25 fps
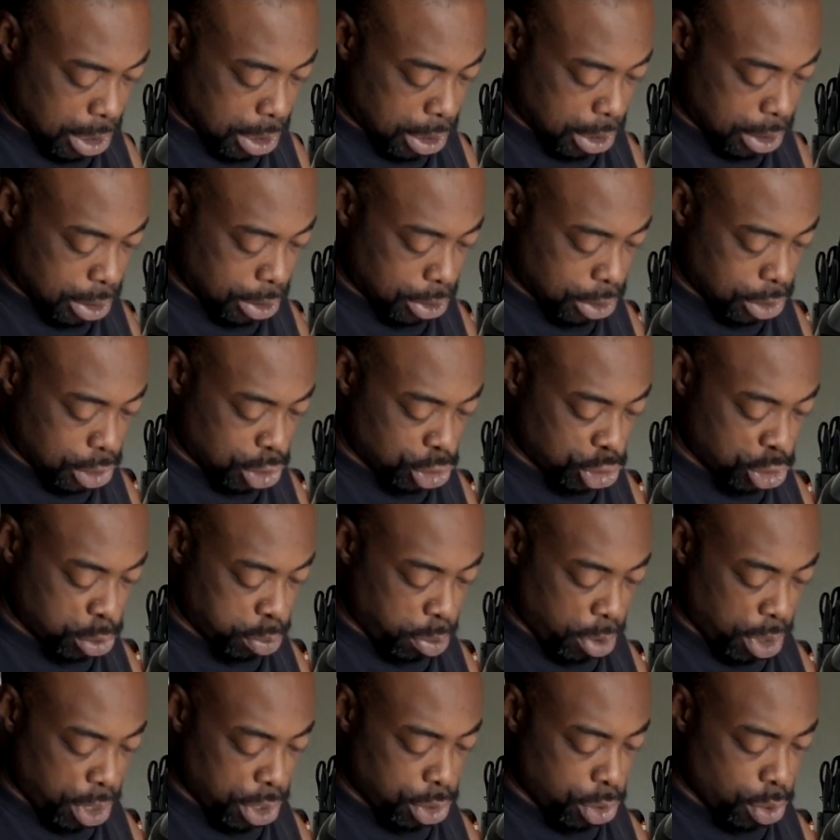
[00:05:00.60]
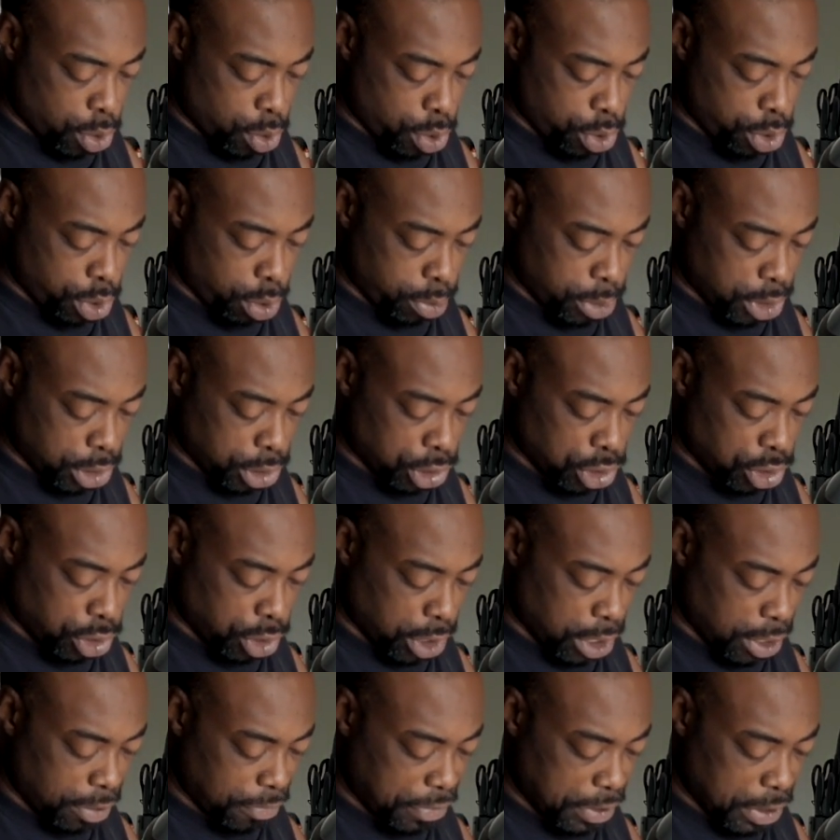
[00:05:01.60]
is spread the oil mixture
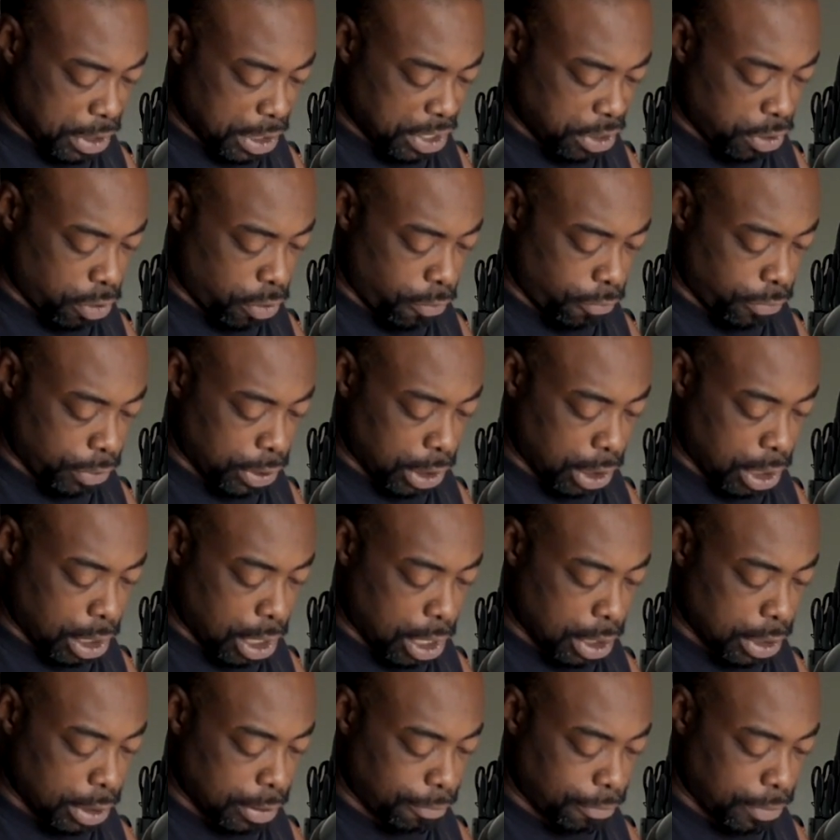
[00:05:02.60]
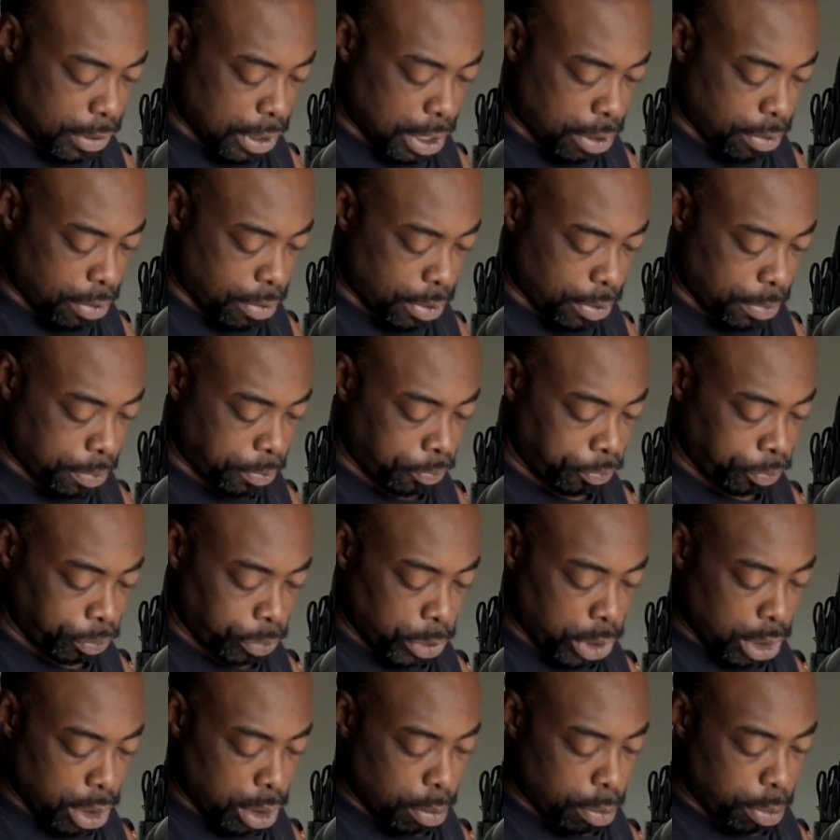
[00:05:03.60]
evenly over the cauliflower,
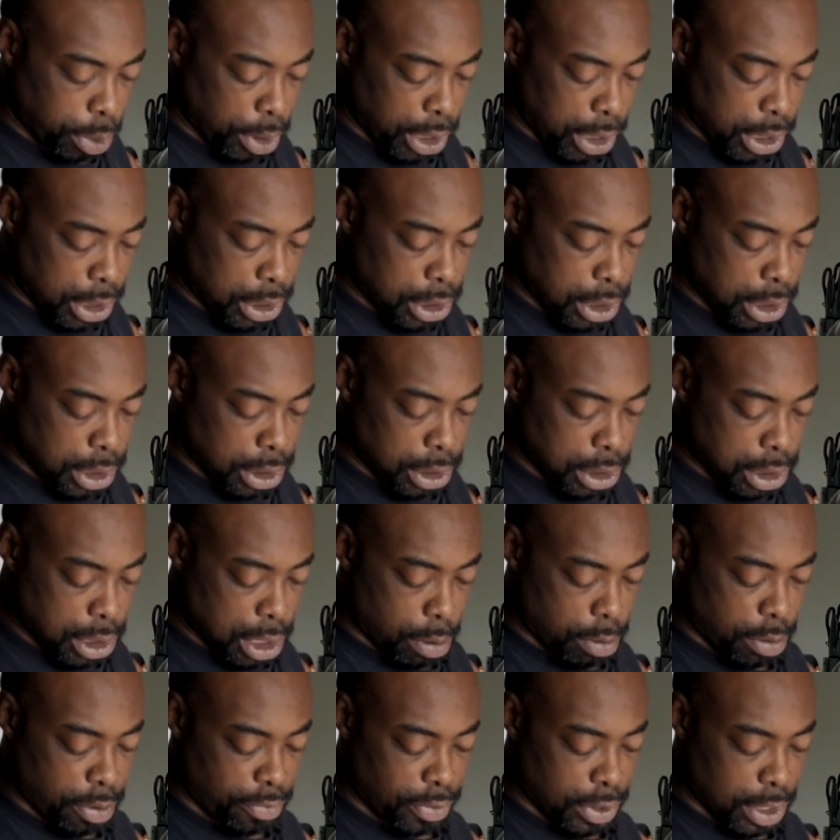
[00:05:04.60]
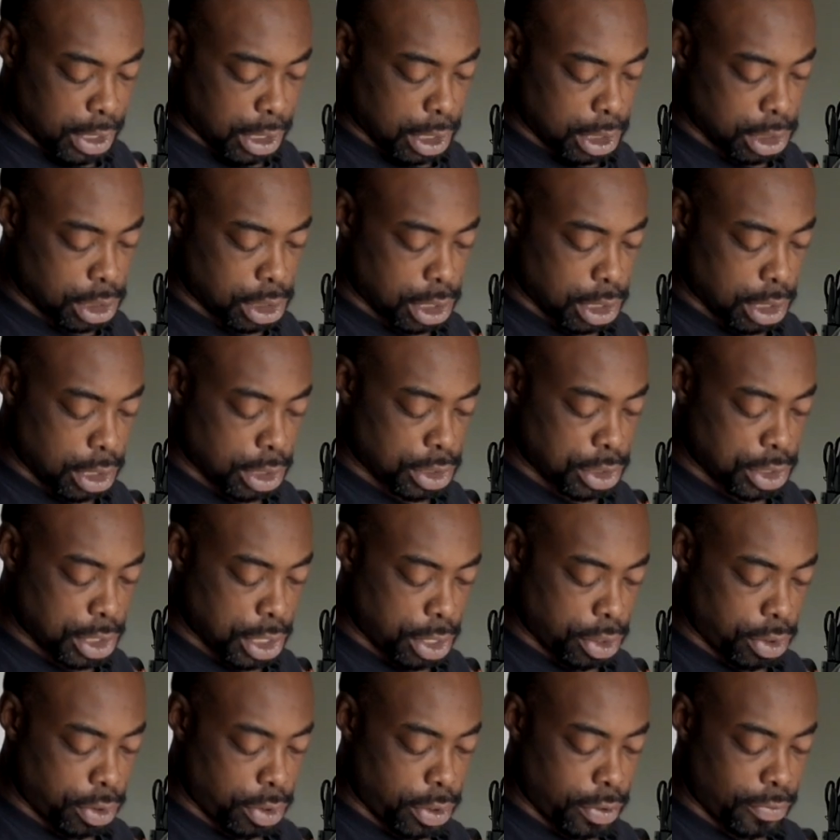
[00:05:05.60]
placing some of it into the
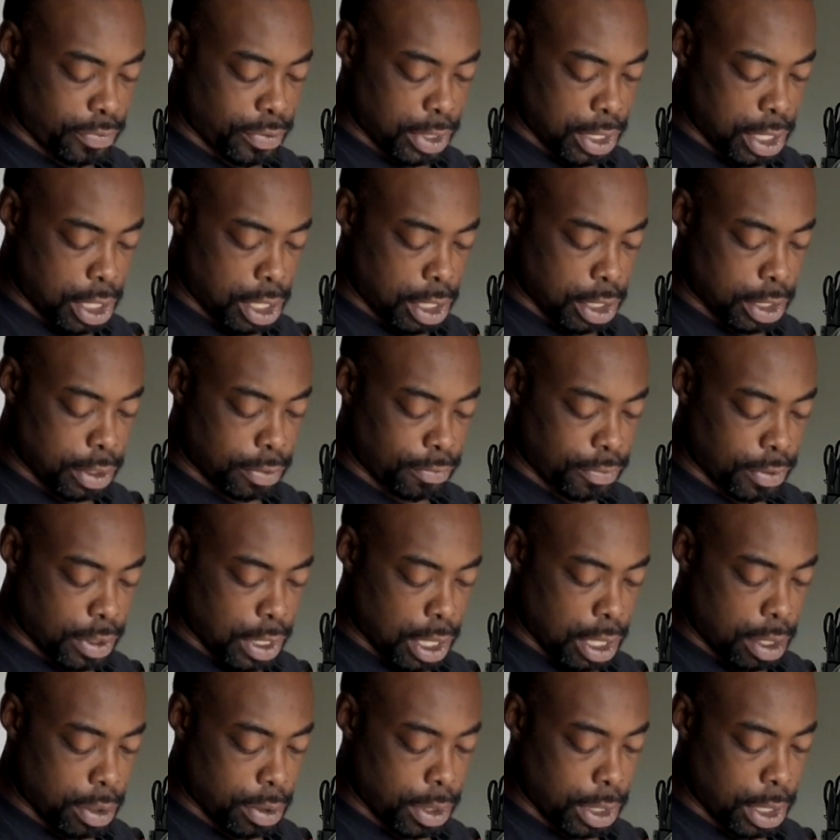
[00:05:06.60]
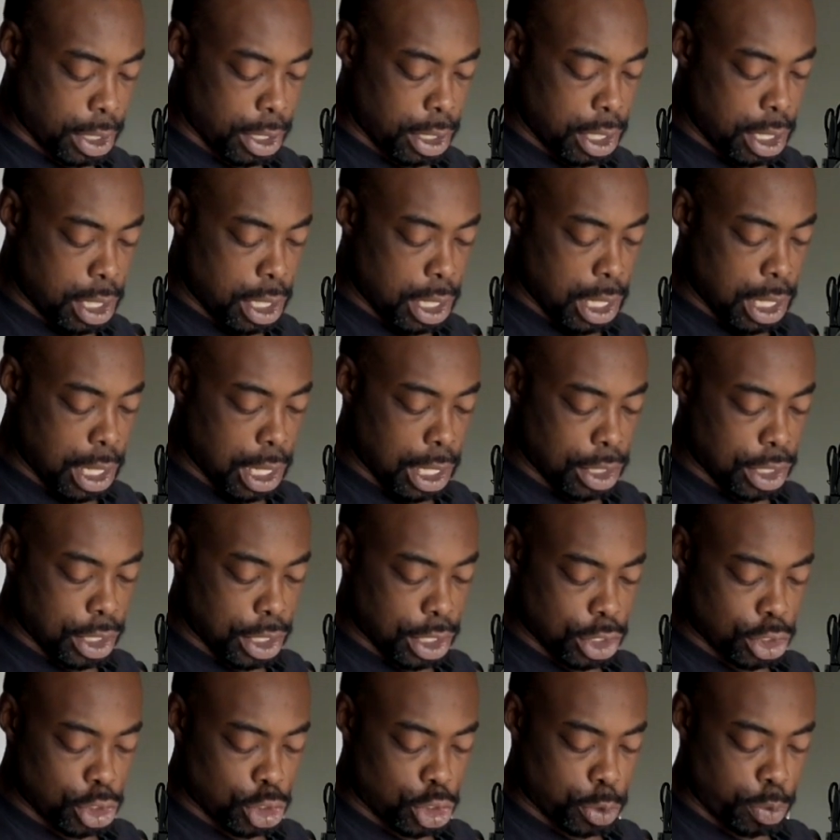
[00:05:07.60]
center of the cauliflower, and
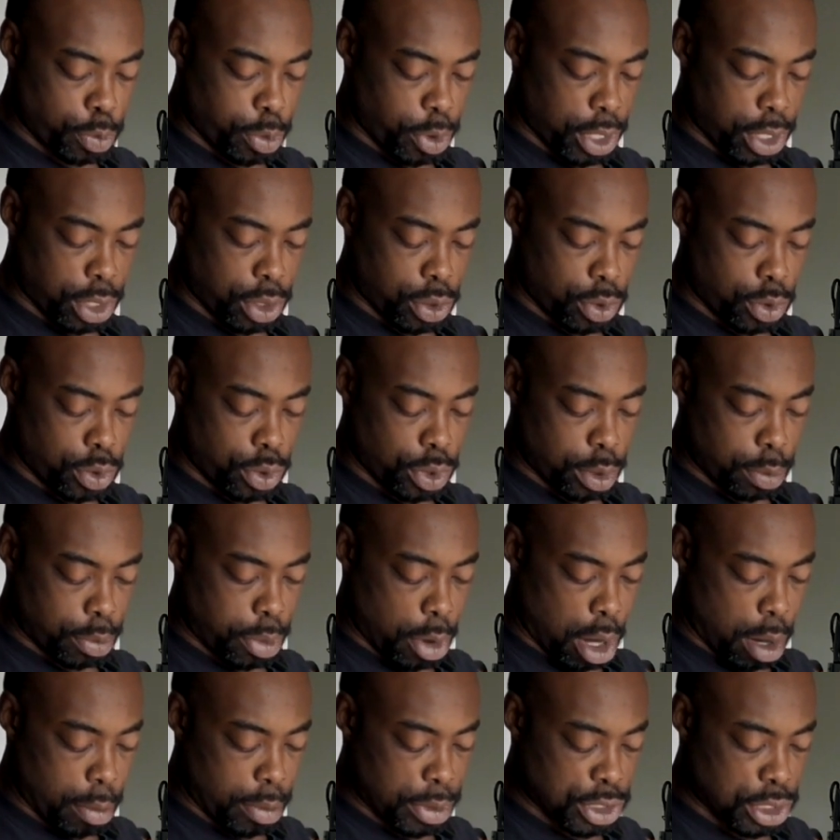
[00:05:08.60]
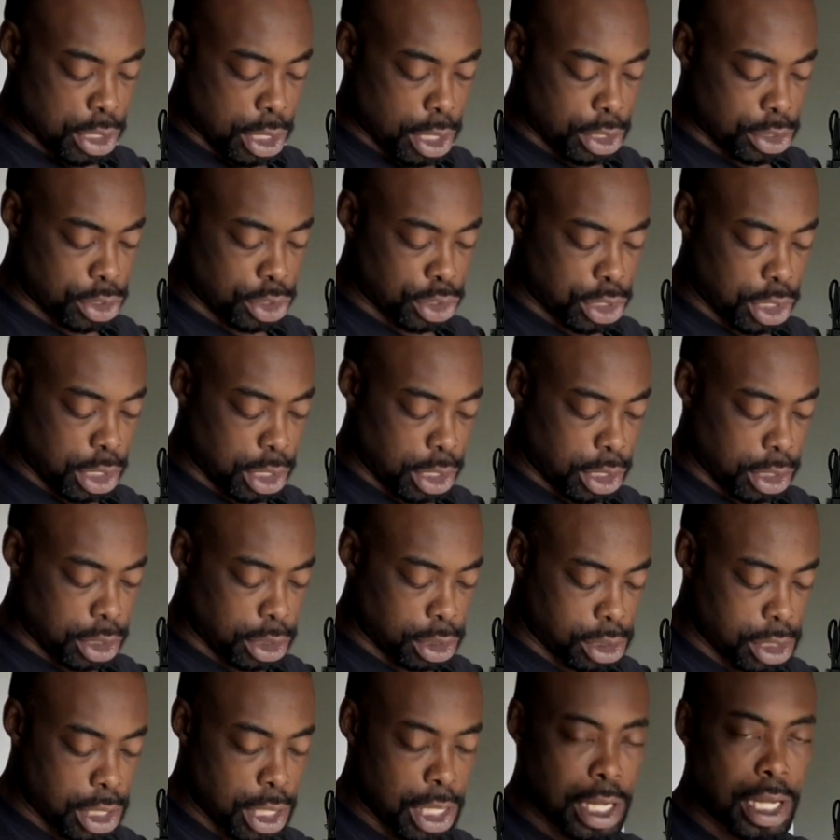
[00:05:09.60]
then sprinkle the Parmesan
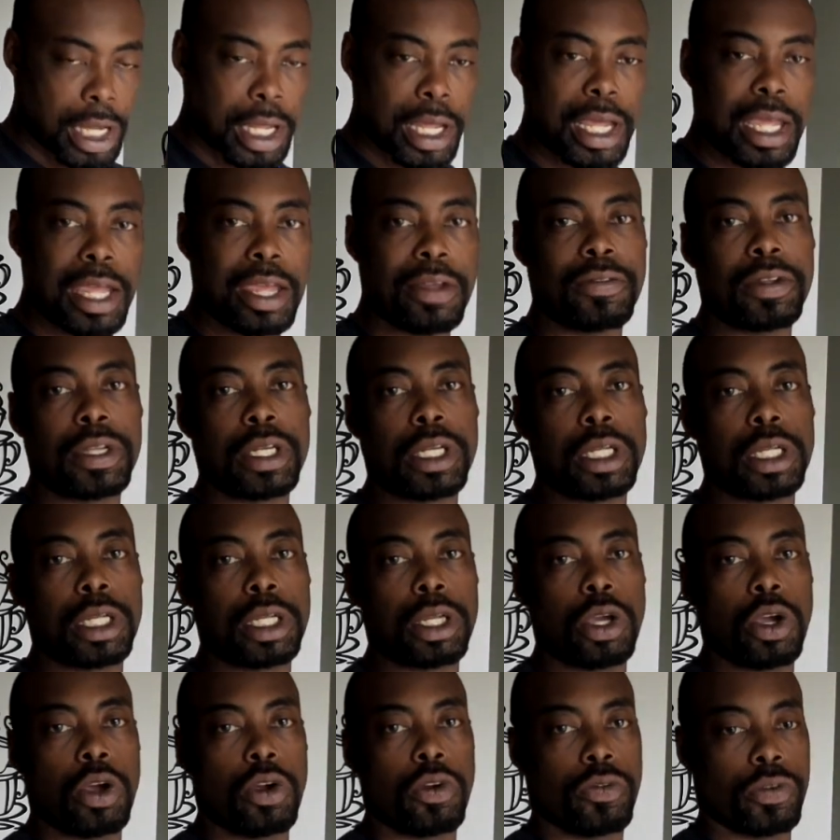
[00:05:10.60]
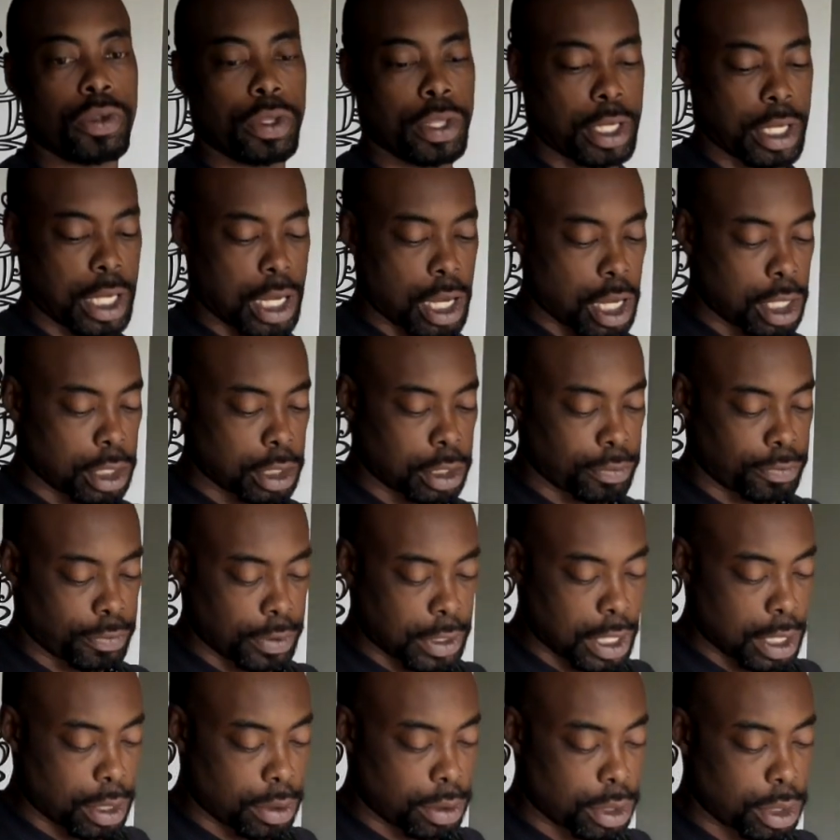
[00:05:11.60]
cheese evenly over the
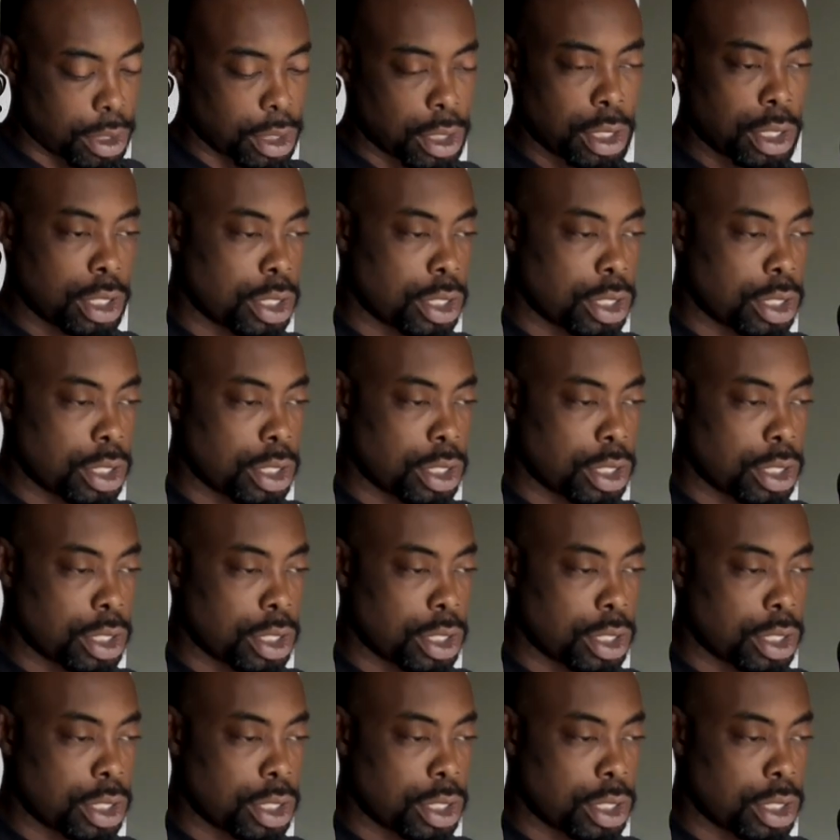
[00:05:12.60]
cauliflower.